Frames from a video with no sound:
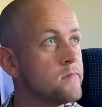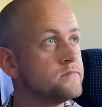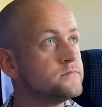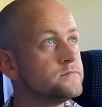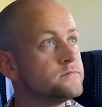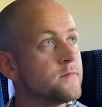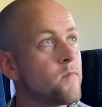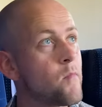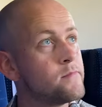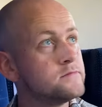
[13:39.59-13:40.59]
We just took
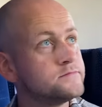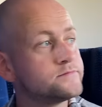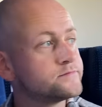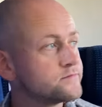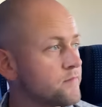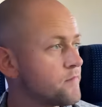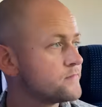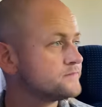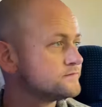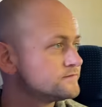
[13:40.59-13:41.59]
the ICE
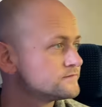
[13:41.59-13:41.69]
train or